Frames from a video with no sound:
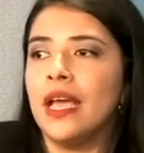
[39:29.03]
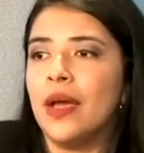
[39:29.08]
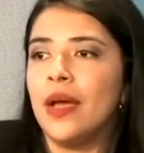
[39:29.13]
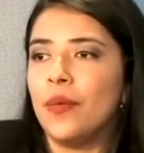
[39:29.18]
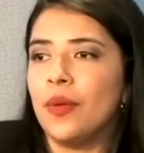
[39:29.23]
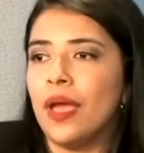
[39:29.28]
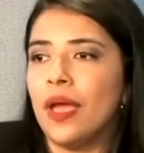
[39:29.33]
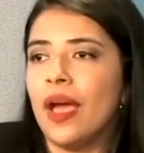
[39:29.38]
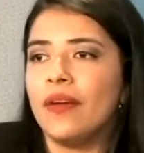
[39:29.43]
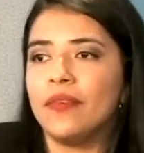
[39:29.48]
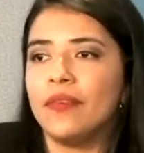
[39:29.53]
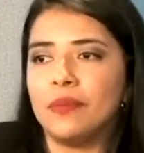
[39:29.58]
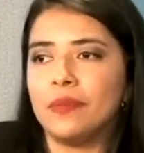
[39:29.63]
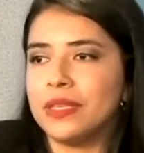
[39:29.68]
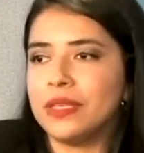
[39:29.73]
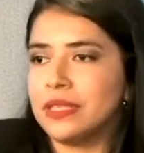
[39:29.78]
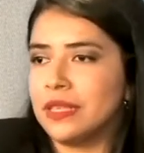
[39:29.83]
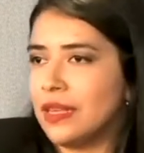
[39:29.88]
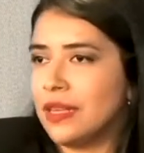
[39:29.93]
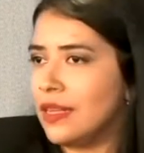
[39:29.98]
we have
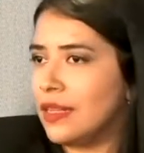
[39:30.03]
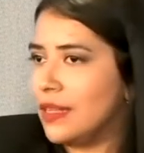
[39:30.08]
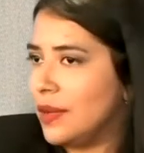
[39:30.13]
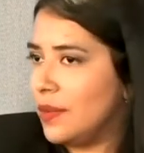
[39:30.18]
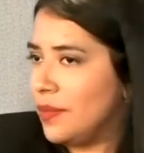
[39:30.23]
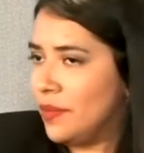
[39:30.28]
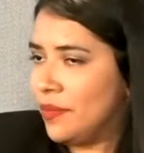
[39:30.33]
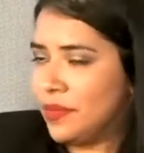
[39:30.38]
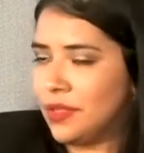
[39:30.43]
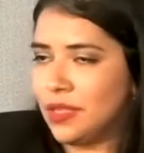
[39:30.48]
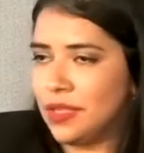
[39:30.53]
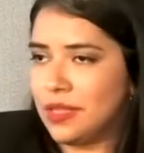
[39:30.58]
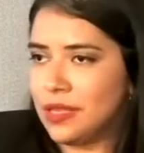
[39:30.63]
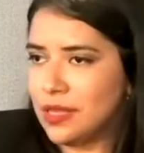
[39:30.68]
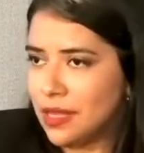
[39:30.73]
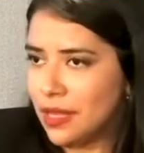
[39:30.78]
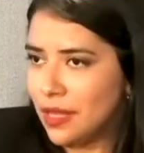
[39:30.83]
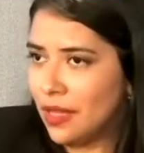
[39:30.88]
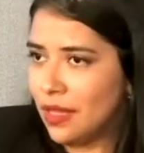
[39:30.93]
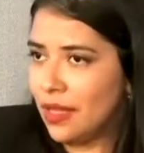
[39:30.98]
investigated them
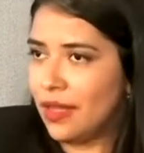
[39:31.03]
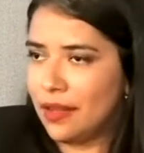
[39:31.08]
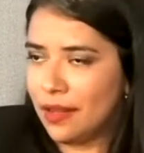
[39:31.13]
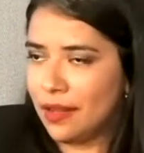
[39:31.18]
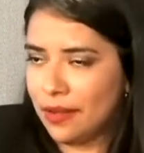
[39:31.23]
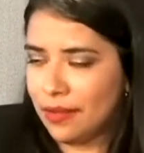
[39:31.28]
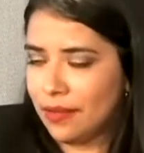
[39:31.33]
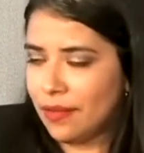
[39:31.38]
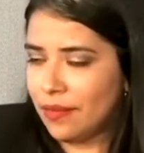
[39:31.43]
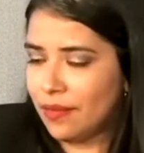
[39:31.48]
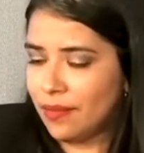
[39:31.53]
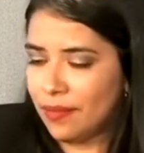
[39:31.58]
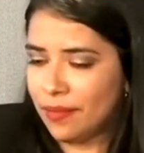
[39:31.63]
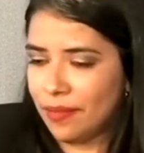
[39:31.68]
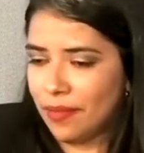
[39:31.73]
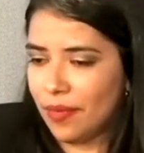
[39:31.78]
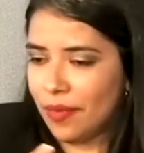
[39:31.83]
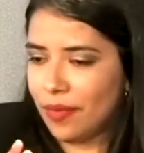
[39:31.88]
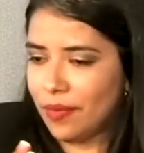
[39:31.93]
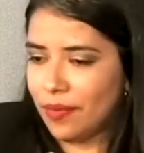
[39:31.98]
since
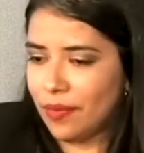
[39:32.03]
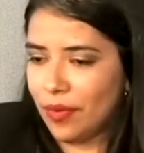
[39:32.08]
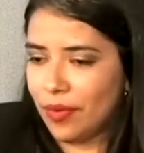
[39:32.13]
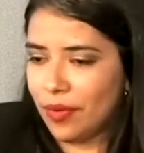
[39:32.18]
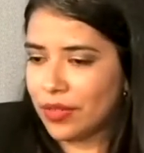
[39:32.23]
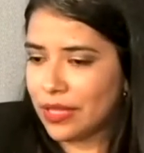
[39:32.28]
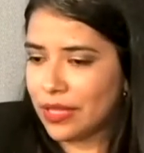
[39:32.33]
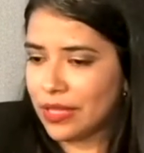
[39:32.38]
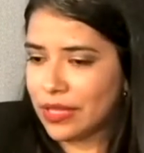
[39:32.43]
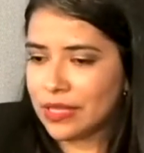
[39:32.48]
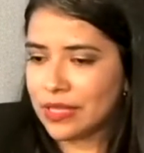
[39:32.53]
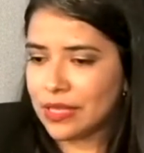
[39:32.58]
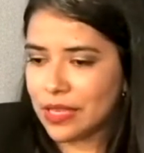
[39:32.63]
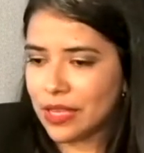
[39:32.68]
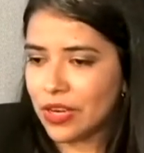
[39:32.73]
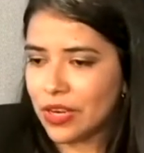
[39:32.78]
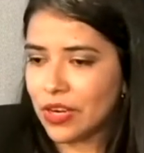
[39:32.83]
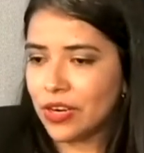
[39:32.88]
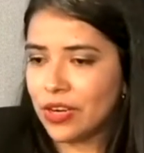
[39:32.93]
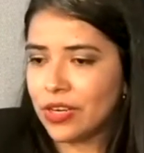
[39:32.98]
all these
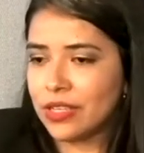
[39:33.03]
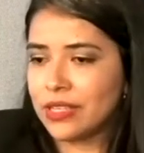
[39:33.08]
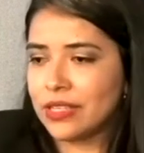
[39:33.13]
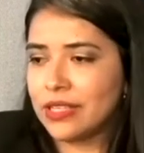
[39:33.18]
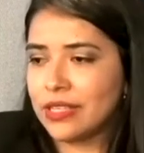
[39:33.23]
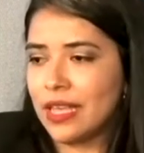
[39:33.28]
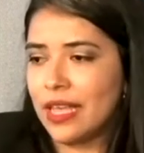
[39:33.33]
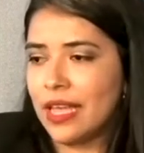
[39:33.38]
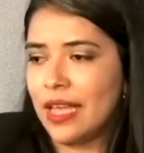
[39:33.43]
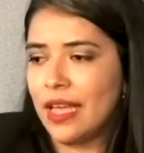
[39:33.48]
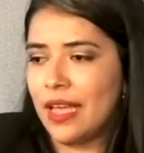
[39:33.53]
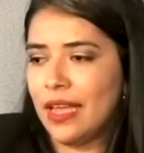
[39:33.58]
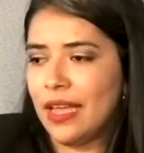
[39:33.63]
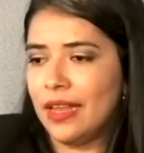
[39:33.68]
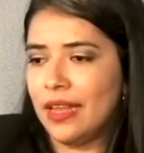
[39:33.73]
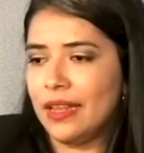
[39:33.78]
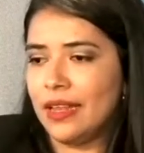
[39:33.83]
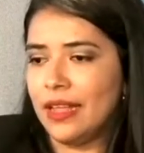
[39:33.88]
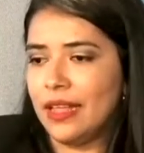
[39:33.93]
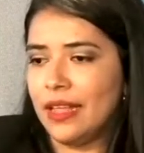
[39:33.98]
years,
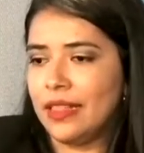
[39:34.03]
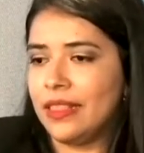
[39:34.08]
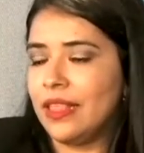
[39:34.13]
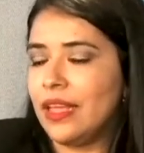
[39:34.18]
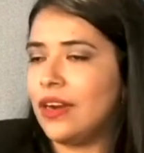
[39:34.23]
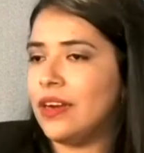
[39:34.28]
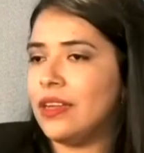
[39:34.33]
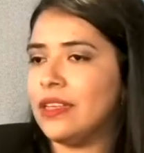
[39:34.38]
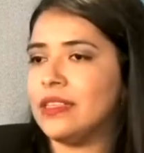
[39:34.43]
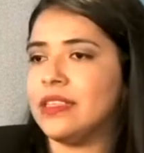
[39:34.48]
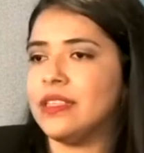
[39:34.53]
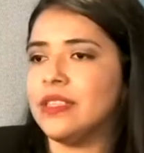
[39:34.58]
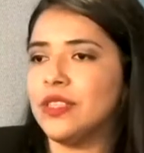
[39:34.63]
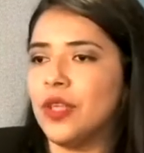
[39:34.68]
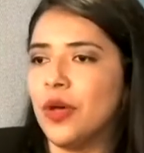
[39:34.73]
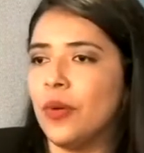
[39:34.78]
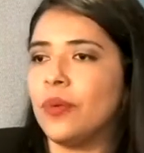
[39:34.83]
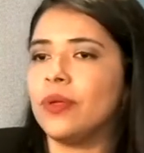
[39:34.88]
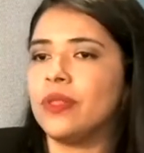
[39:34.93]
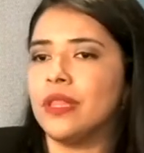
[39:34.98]
and there is
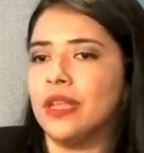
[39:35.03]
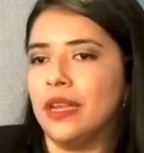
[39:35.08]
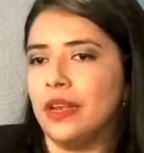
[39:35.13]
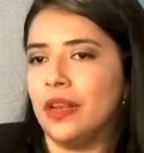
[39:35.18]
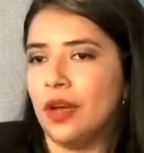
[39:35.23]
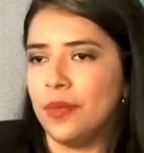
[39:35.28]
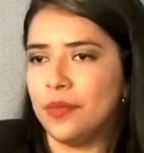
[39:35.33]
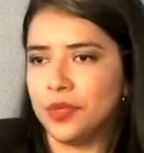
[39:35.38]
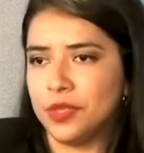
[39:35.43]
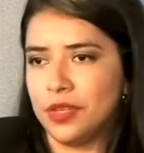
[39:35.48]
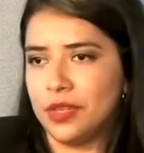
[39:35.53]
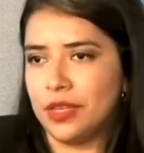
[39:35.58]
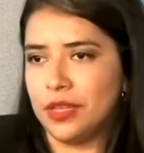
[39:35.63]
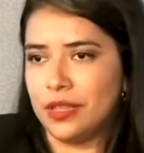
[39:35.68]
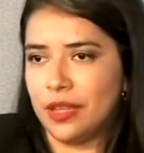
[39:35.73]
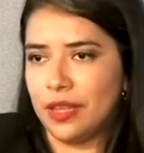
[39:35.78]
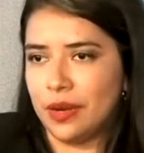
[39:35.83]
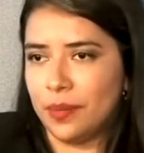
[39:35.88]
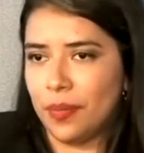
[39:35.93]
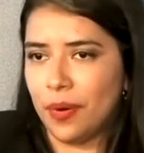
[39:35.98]
no clean option in
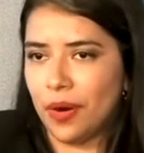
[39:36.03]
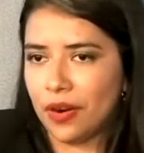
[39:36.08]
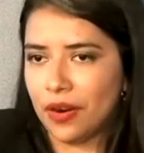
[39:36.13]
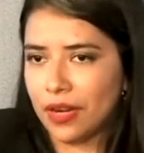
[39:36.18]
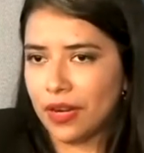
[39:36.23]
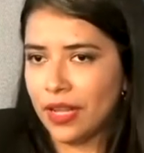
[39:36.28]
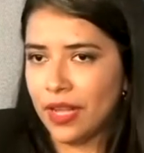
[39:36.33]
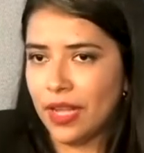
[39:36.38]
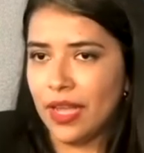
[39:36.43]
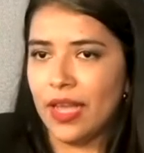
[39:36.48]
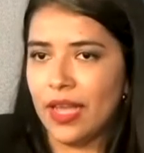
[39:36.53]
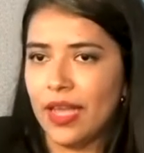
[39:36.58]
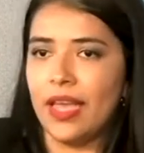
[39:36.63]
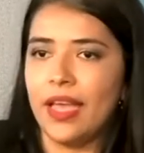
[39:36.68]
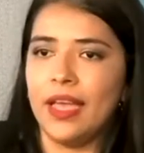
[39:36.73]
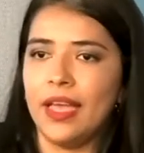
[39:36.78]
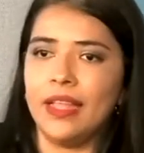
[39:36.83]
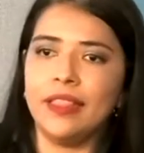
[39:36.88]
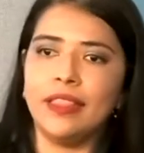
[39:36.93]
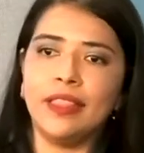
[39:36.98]
that party.
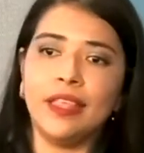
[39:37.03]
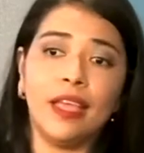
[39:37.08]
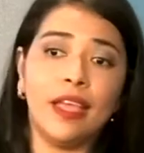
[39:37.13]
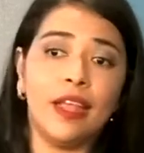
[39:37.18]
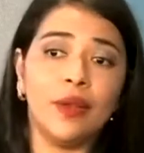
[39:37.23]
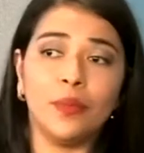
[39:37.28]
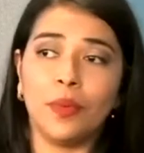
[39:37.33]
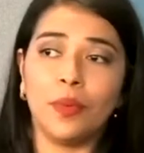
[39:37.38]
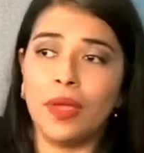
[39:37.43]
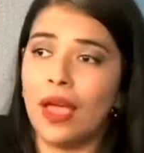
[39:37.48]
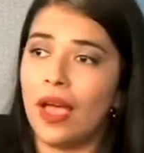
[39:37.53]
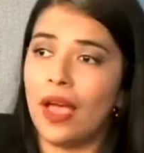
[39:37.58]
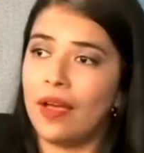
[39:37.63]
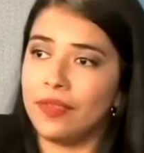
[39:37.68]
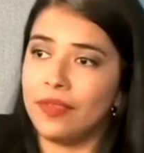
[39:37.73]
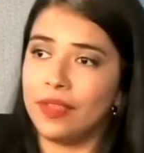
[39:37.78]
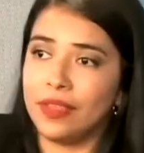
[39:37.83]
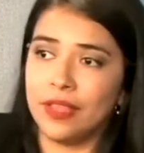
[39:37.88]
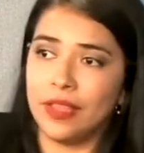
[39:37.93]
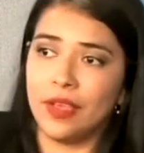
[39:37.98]
And then we have
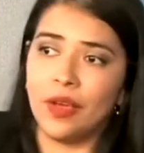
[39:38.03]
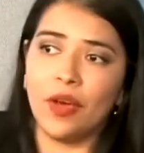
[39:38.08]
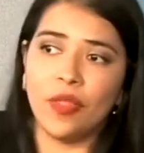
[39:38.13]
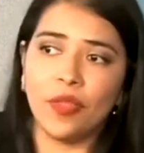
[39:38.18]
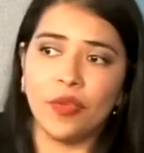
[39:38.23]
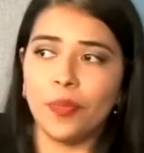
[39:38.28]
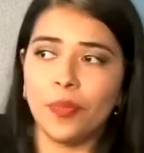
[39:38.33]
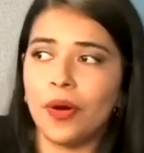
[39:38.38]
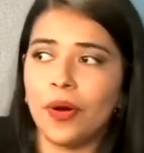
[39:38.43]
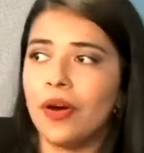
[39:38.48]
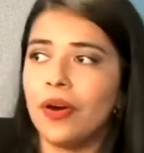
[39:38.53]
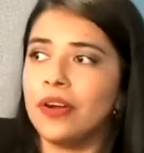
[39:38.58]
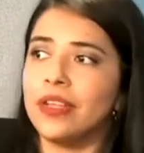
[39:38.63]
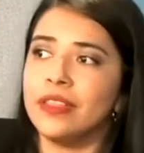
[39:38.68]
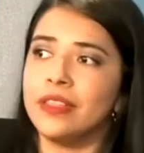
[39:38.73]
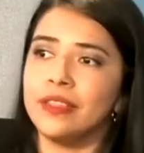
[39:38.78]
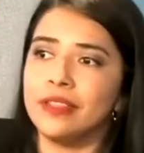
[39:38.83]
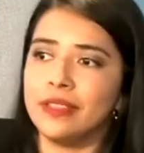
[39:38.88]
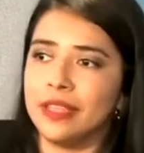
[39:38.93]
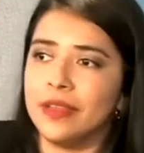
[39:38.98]
in the other party,
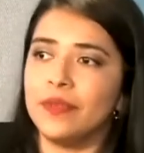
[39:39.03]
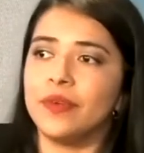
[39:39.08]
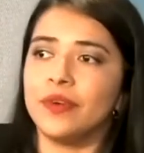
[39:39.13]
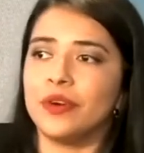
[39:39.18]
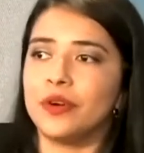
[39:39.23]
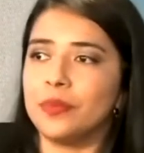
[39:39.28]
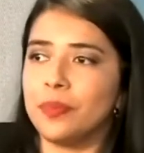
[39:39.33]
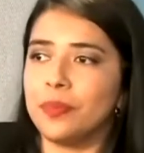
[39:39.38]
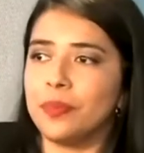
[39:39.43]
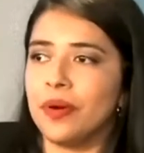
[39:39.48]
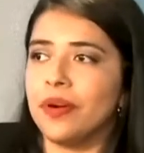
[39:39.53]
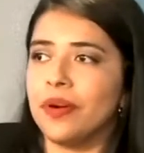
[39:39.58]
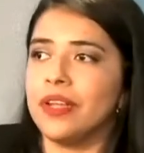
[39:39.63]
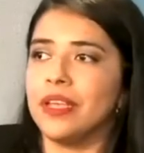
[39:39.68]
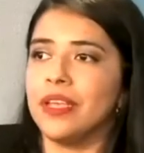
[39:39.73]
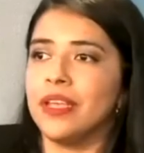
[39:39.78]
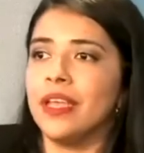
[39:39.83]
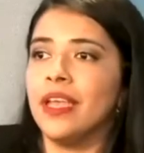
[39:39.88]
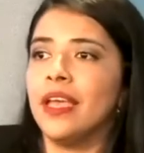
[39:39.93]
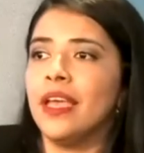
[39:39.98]
in the Liberal
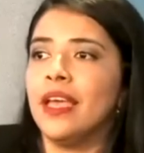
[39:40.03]
Party,